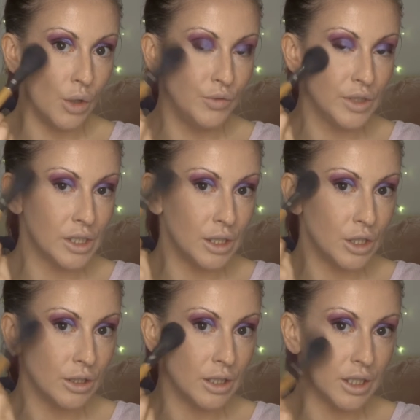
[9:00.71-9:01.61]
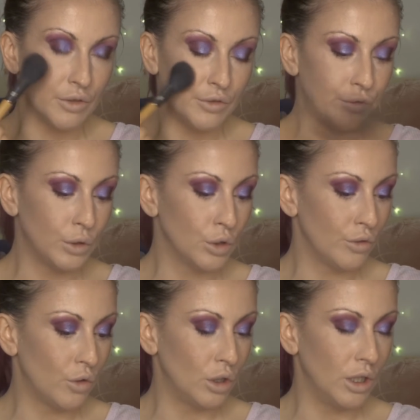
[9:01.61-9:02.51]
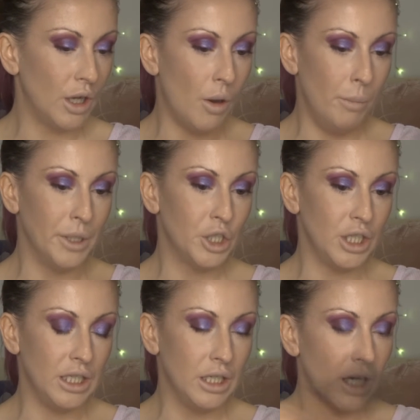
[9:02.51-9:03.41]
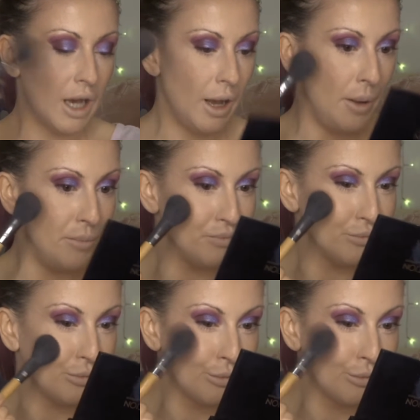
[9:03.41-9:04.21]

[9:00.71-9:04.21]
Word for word: Obviously, I do like to have a flush of colour on my cheek. Um,